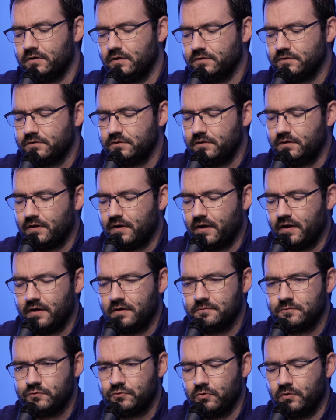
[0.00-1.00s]
Constantine. I
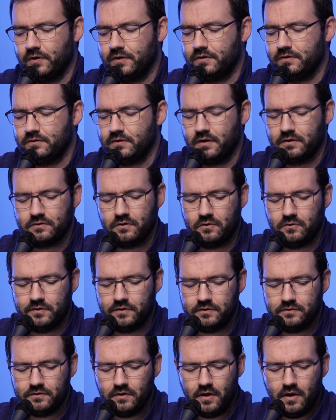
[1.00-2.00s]
am joined, as
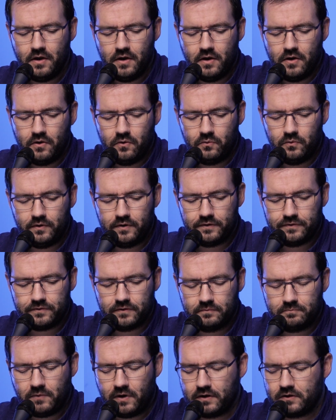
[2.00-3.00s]
always,
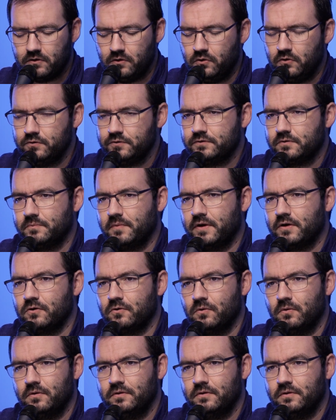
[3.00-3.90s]
with my co-host, Michael